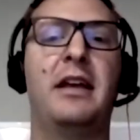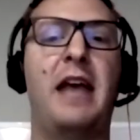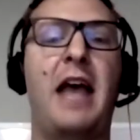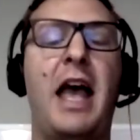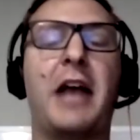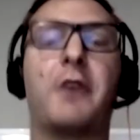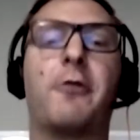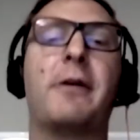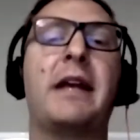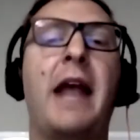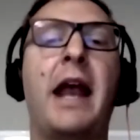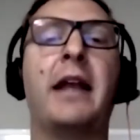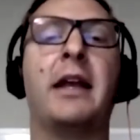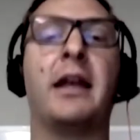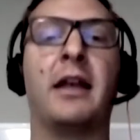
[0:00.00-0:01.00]
at
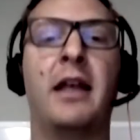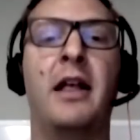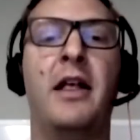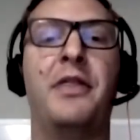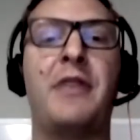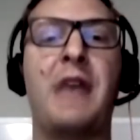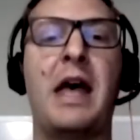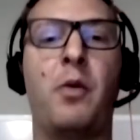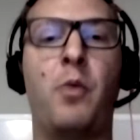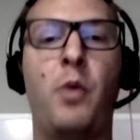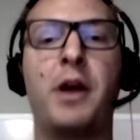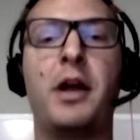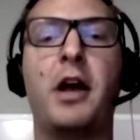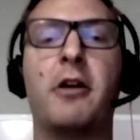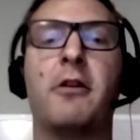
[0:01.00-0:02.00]
creating that
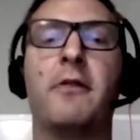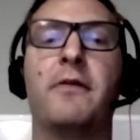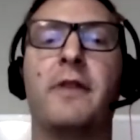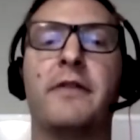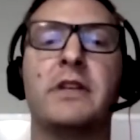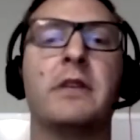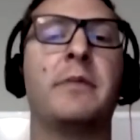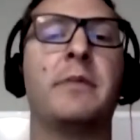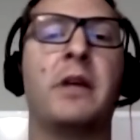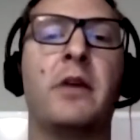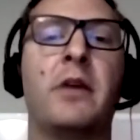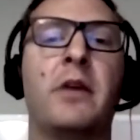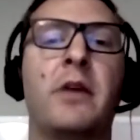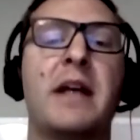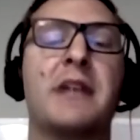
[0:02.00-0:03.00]
150
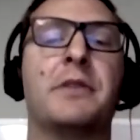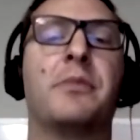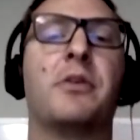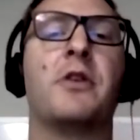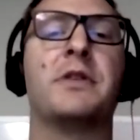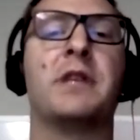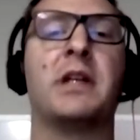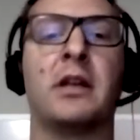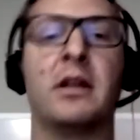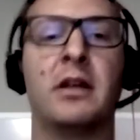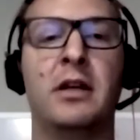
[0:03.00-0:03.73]
amino acid protein.